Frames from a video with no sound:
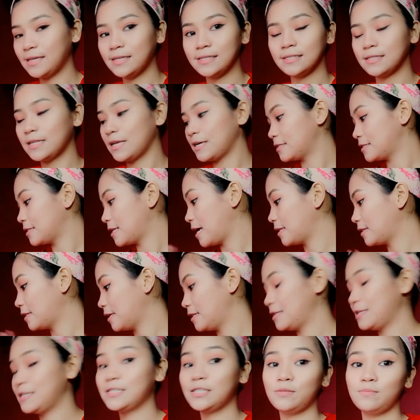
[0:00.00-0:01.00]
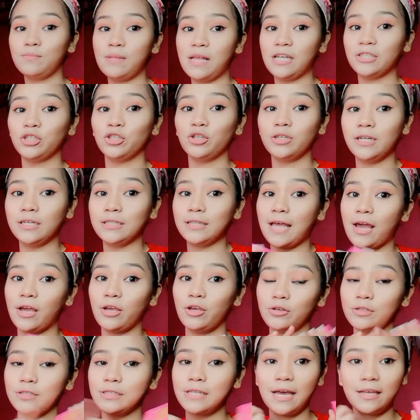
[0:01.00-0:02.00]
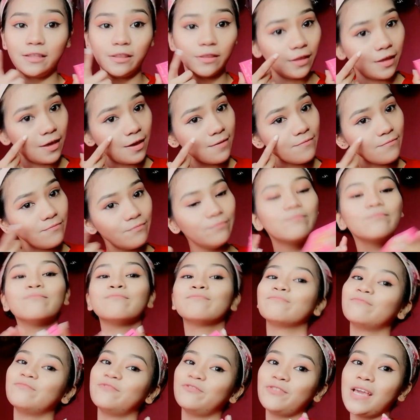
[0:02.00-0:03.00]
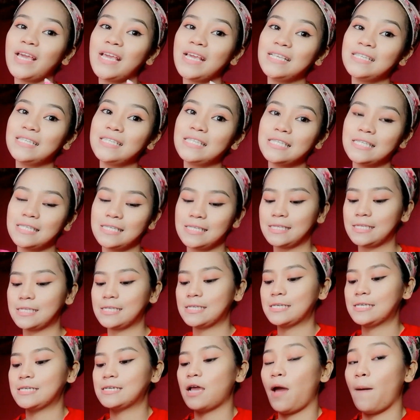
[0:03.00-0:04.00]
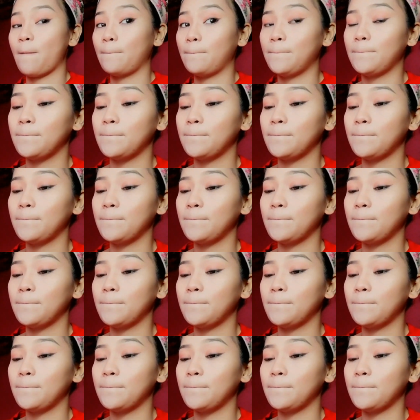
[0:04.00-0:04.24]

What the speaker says: Guys, next natin is splash on na tayo sa ating face.